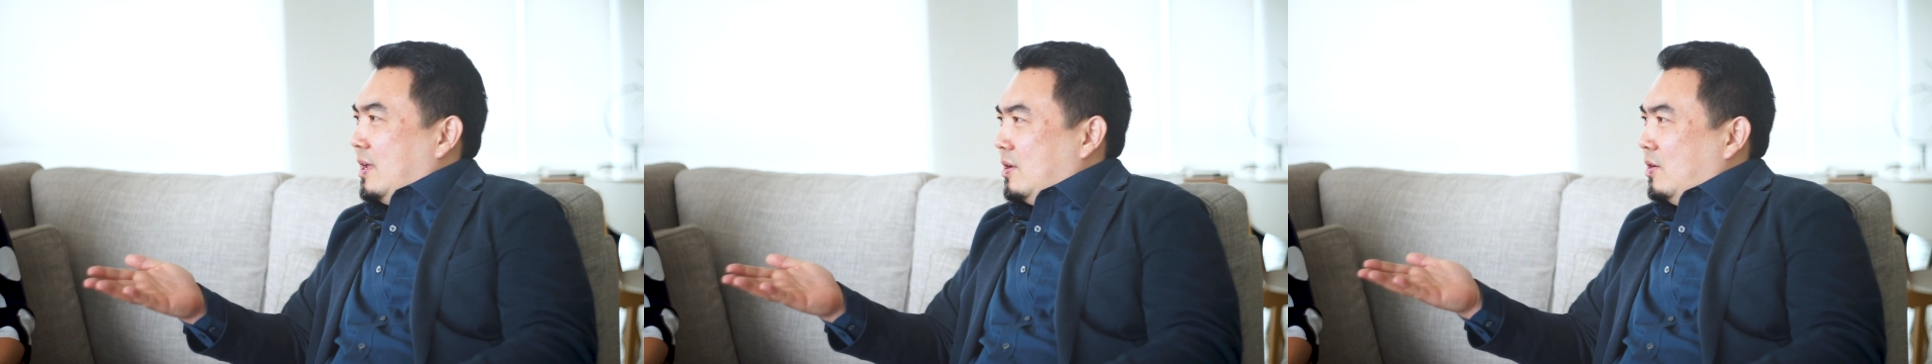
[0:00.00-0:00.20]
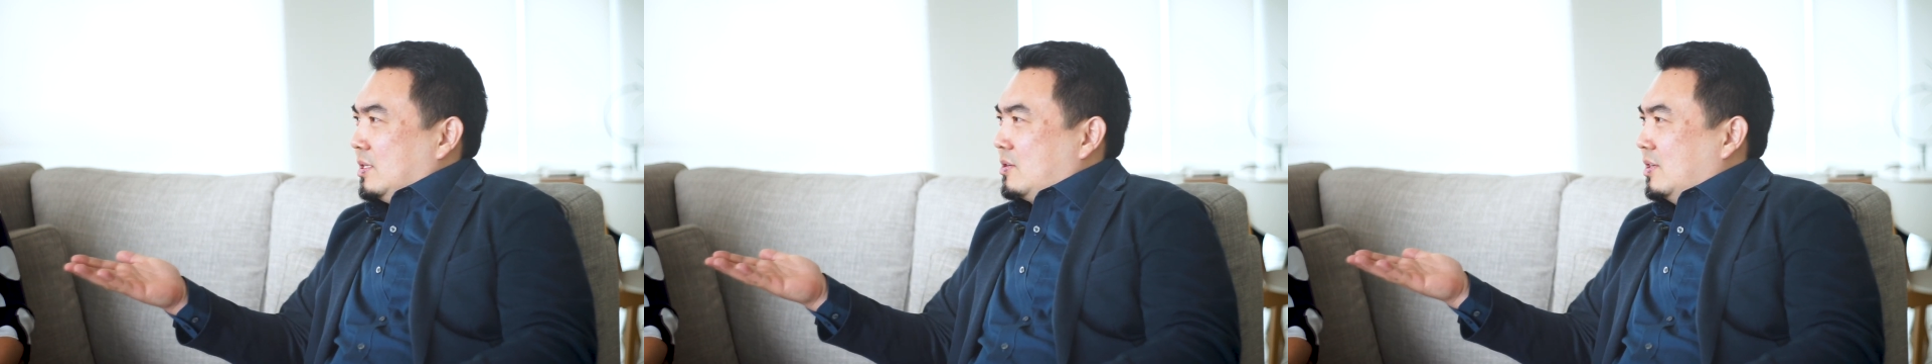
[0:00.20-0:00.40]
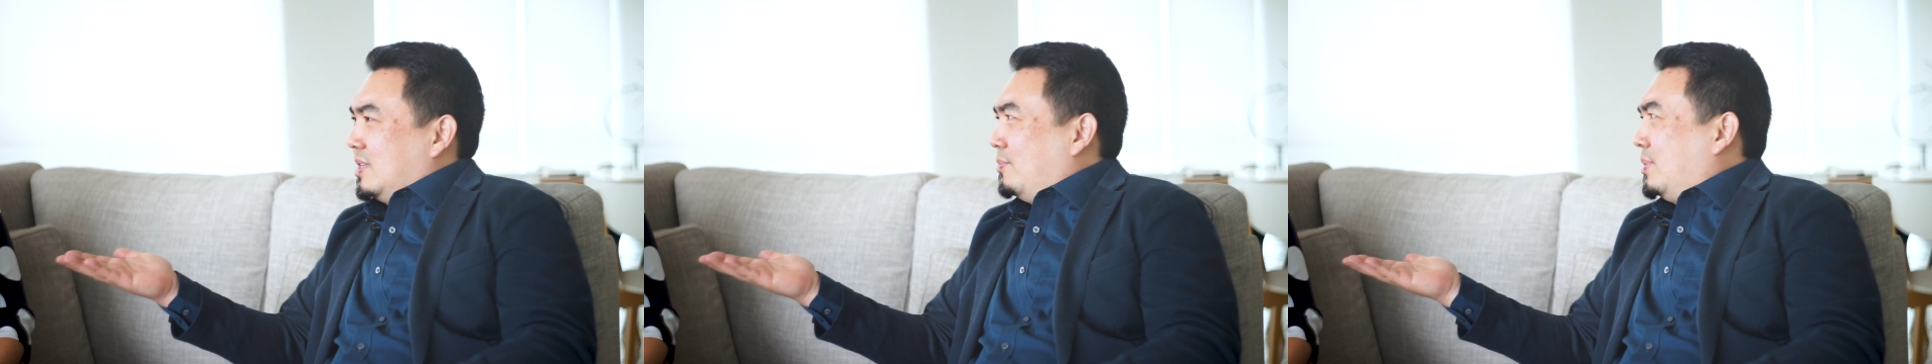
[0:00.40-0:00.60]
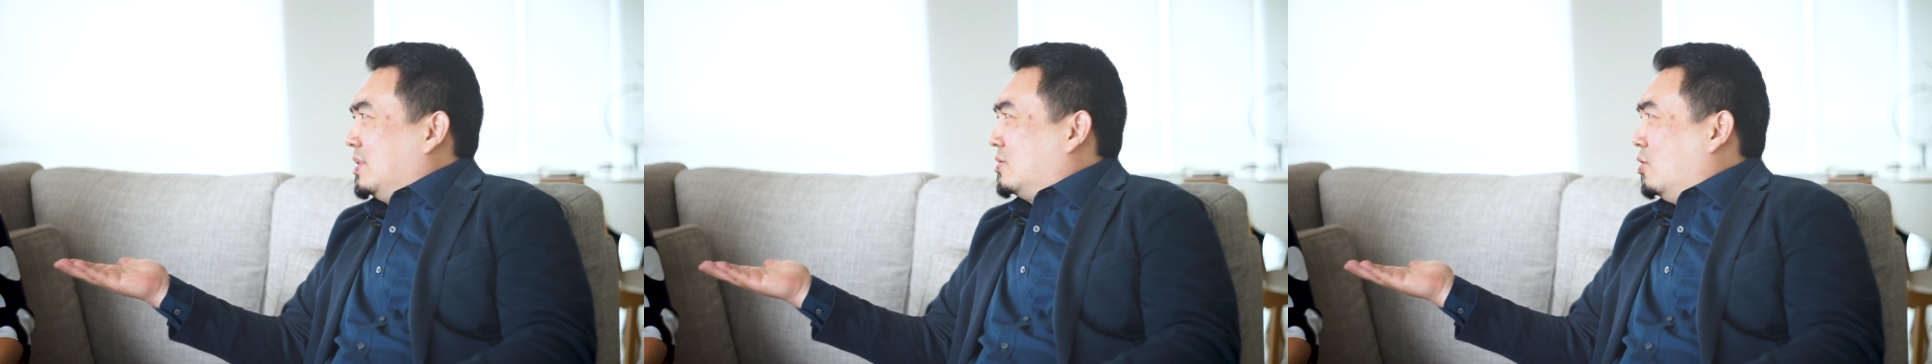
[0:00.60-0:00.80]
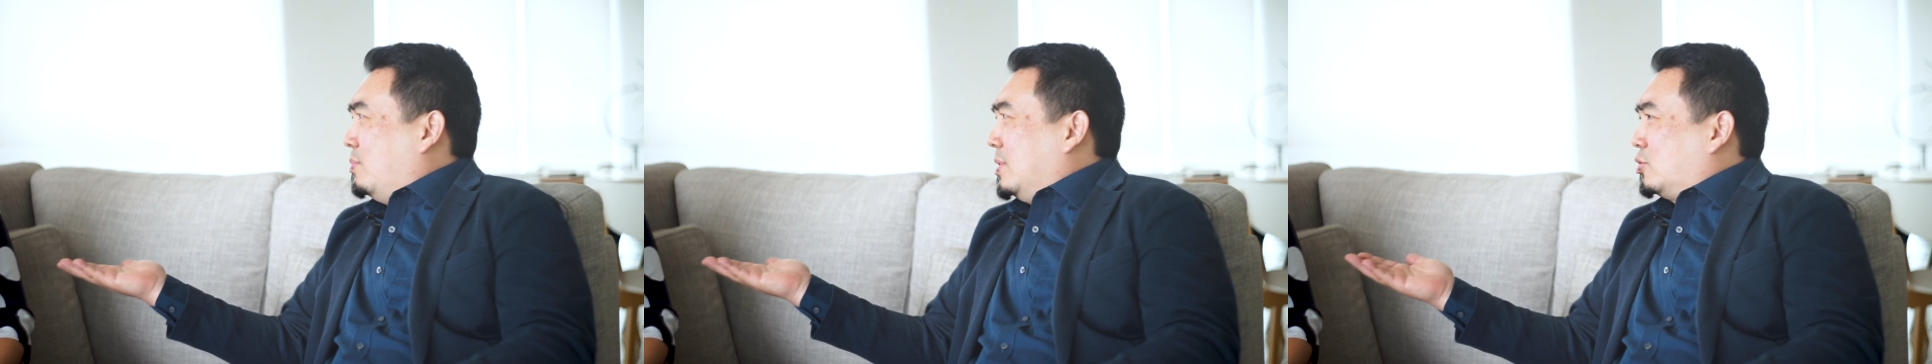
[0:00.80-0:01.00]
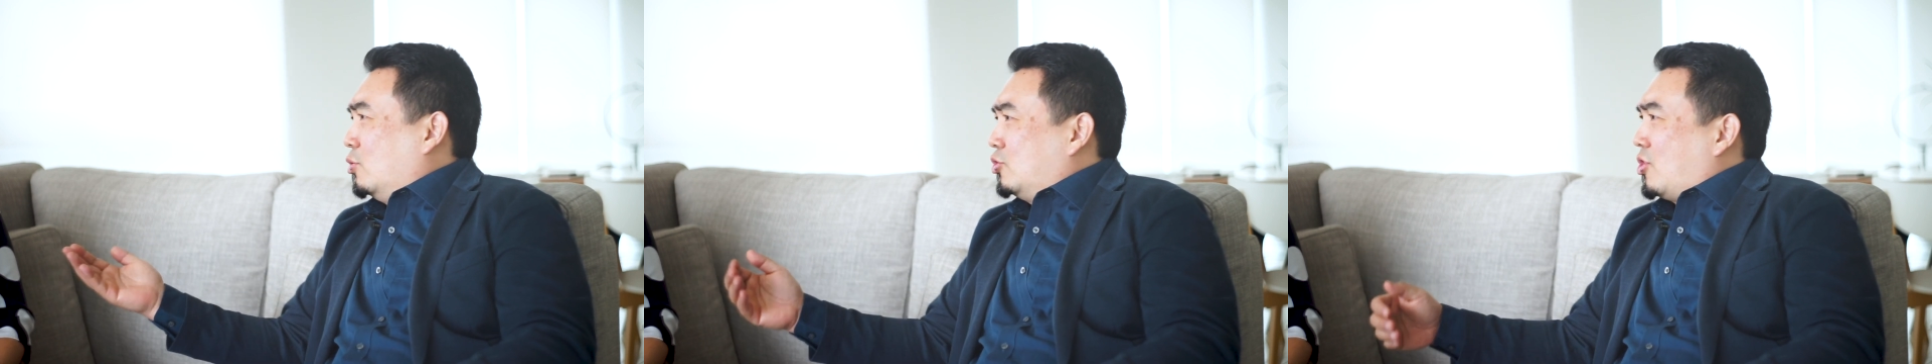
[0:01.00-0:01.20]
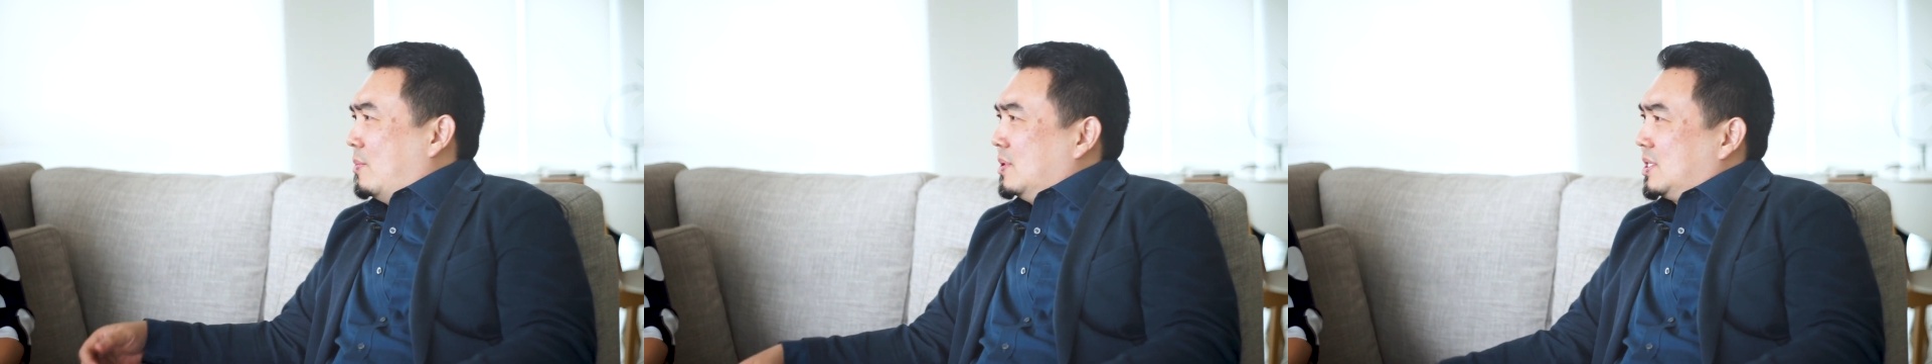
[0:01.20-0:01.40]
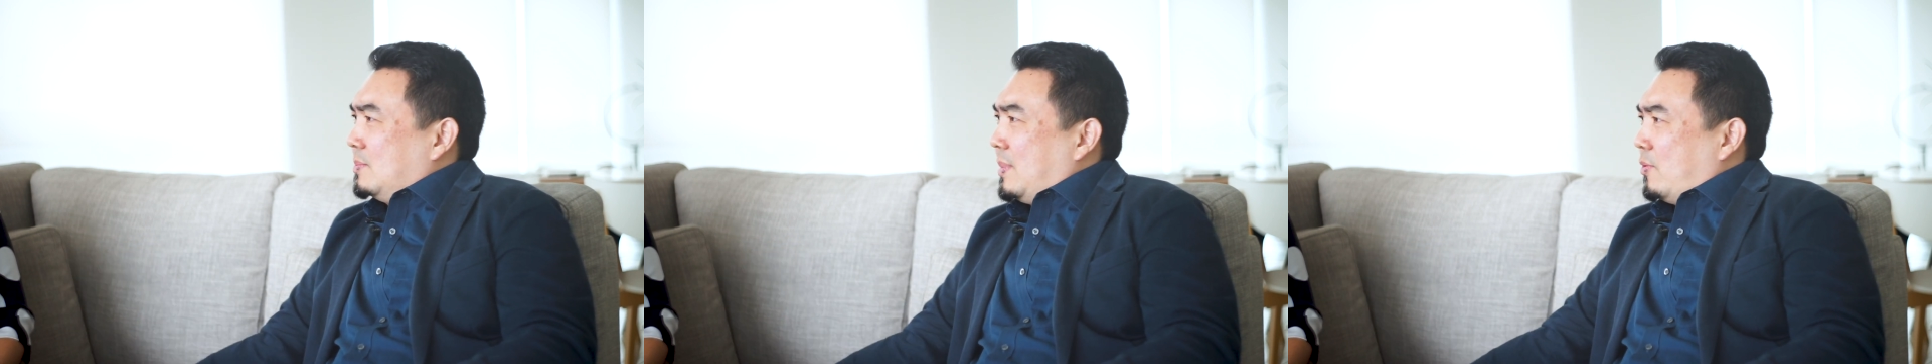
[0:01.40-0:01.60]
it's because it's going to be so
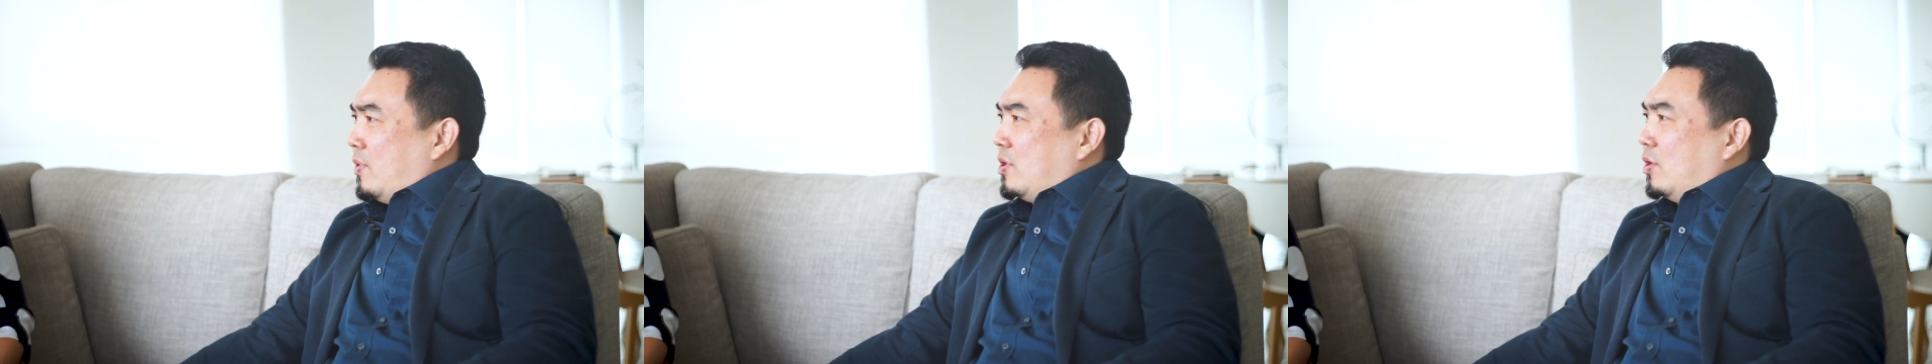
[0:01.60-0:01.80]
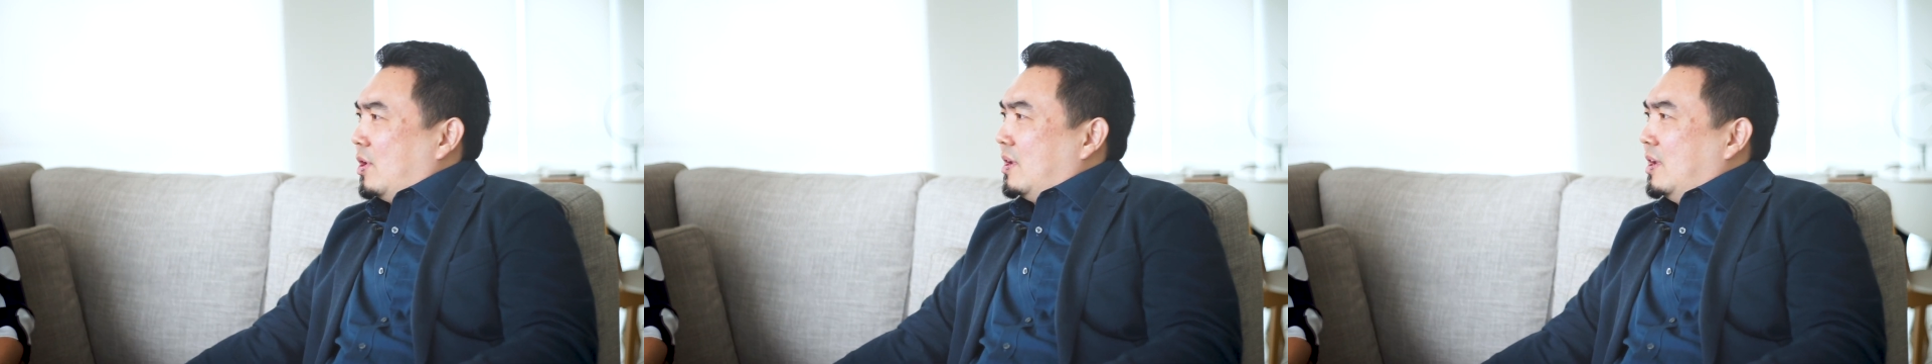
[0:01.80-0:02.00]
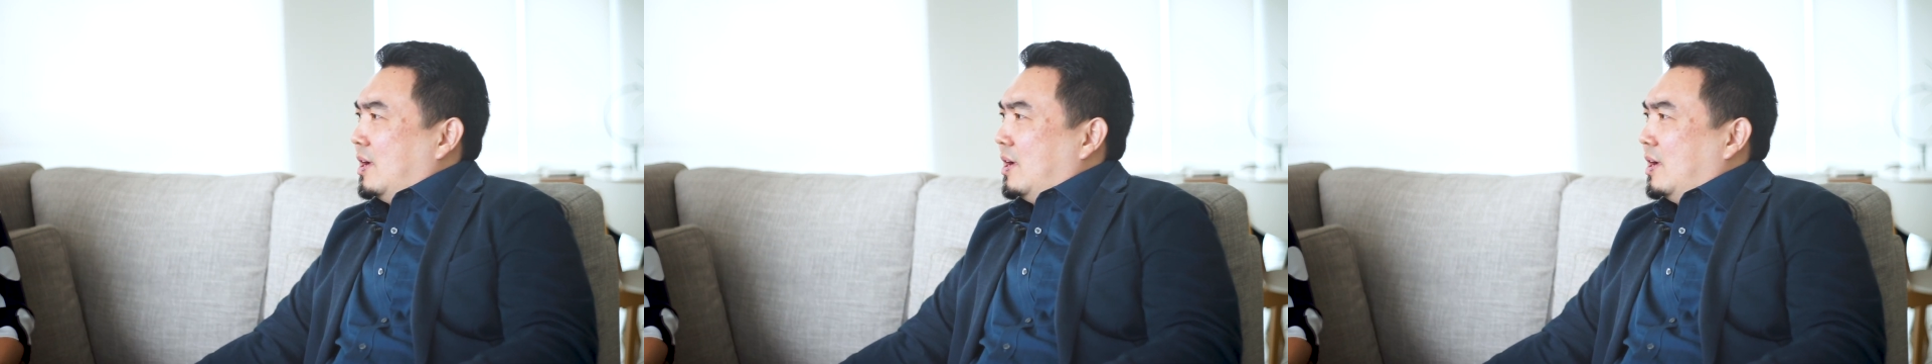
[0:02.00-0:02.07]
troublesome when you're in